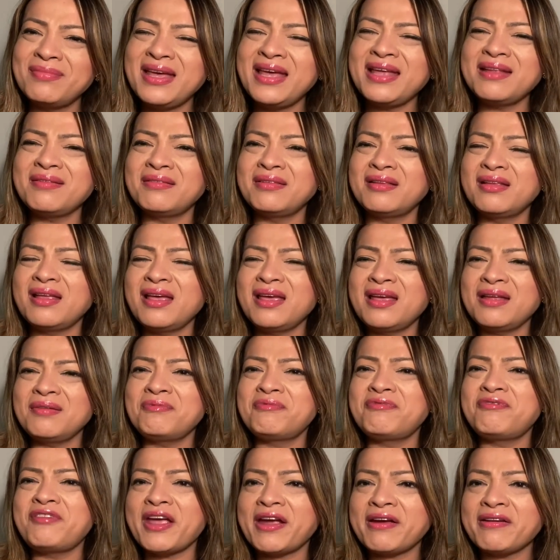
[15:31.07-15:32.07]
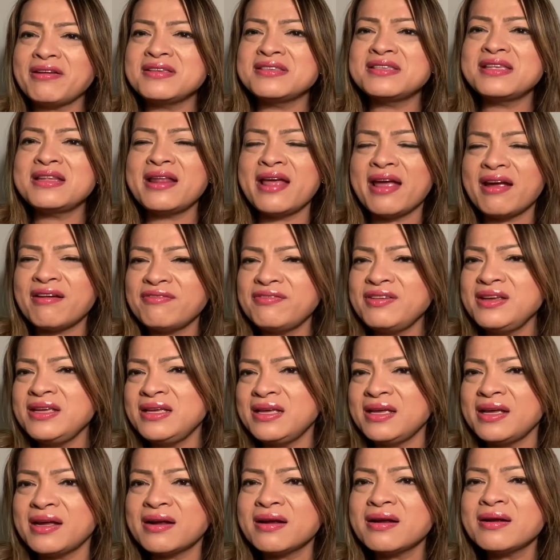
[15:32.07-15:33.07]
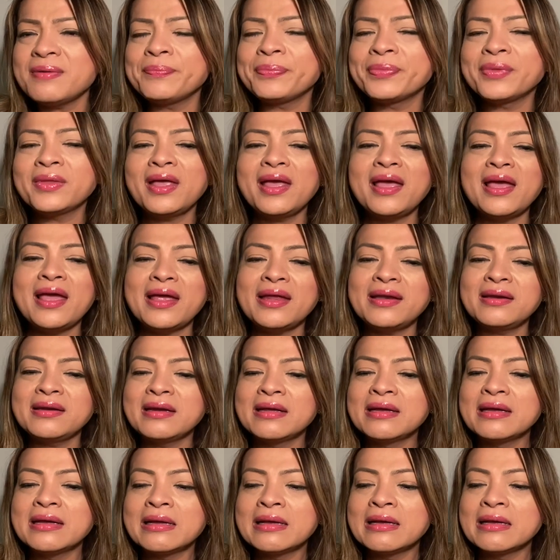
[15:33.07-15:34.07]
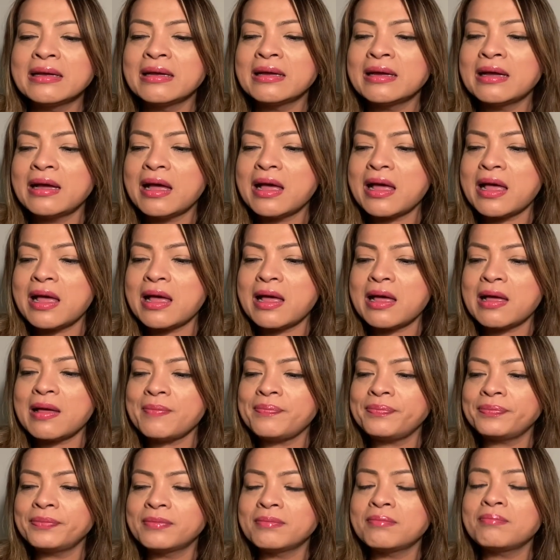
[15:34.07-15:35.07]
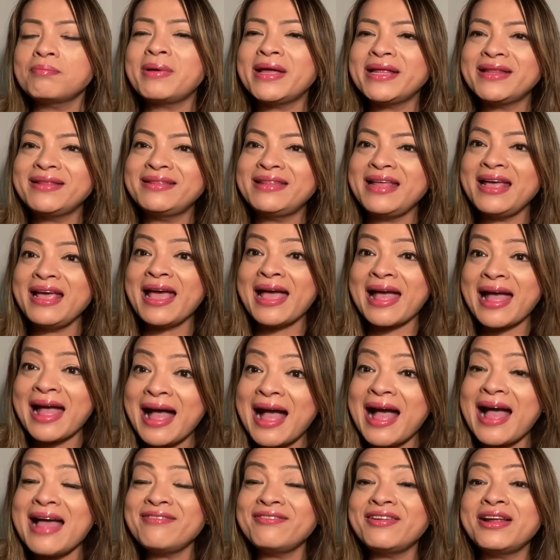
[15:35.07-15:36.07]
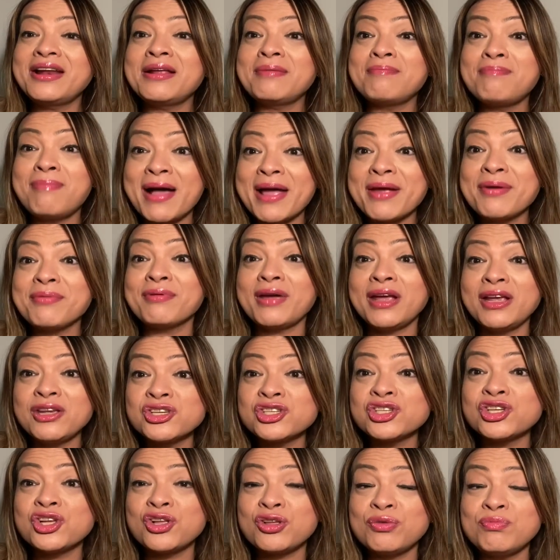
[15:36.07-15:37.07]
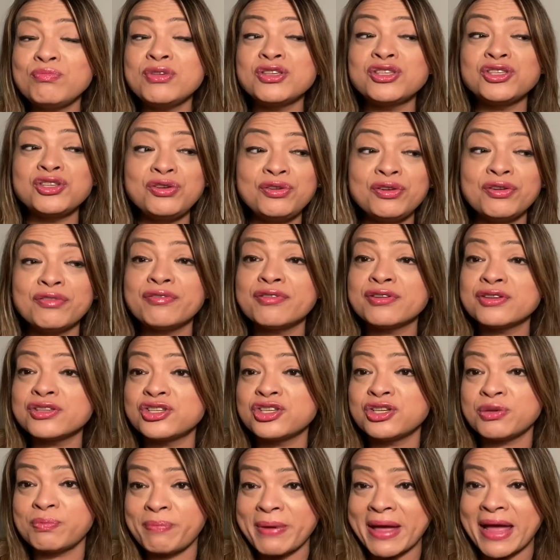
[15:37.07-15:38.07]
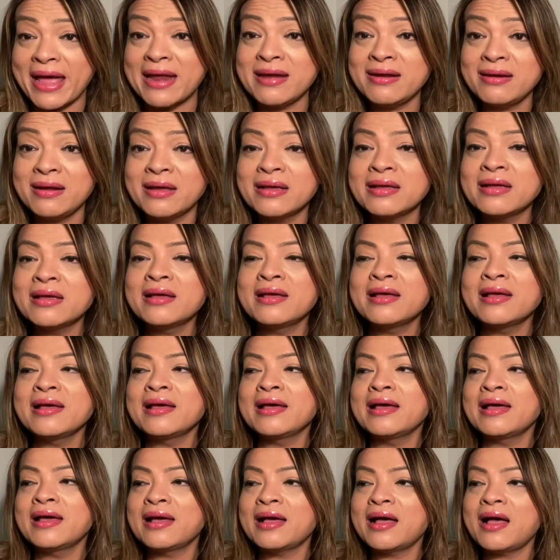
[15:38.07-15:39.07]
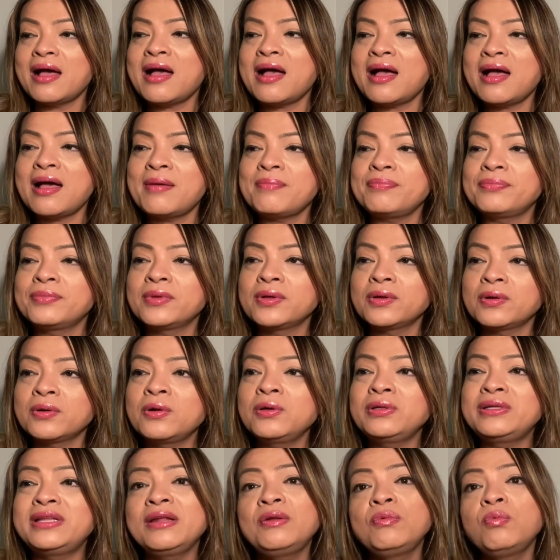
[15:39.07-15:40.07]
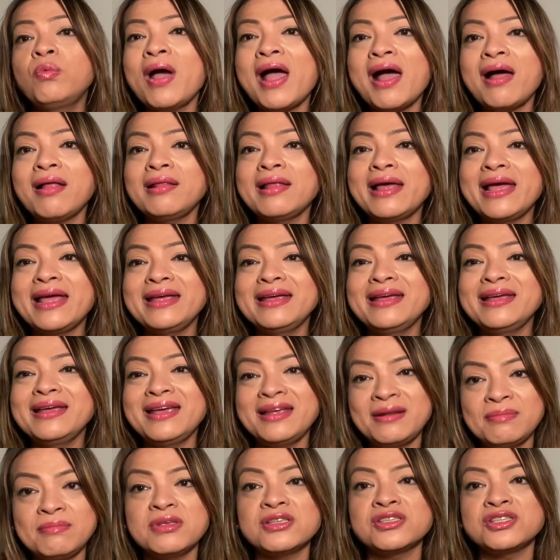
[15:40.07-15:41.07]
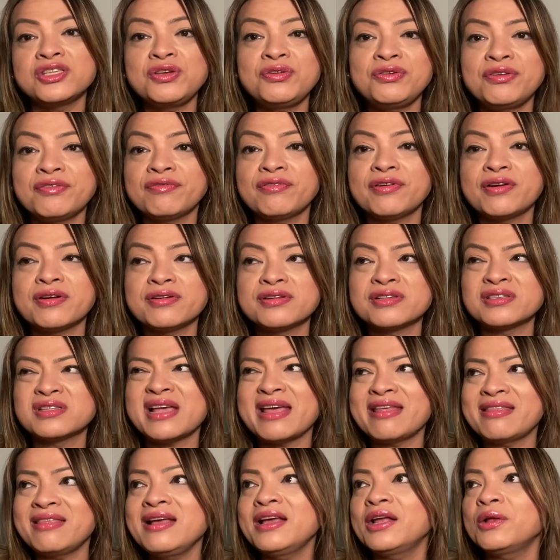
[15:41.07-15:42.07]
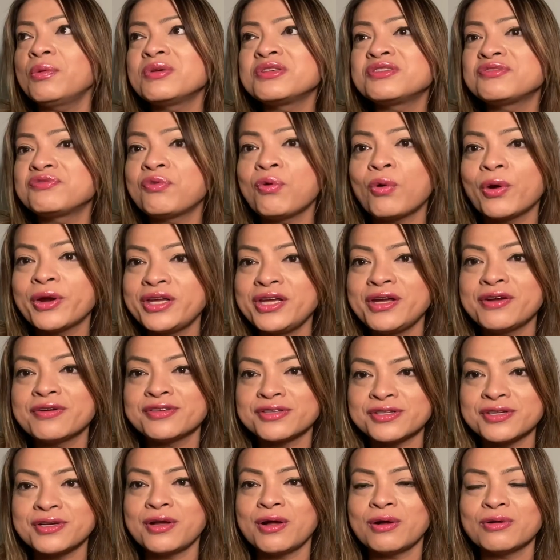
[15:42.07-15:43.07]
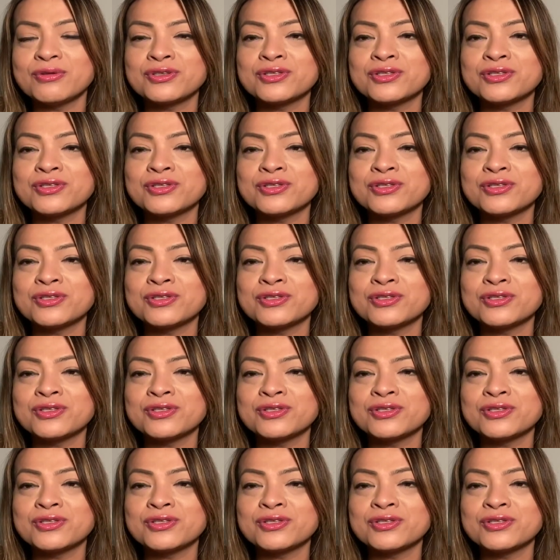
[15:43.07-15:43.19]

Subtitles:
It varies in every year, and but they had a biracial Miss Universe Japan, who did well in Miss Universe. I think it was 4 years ago.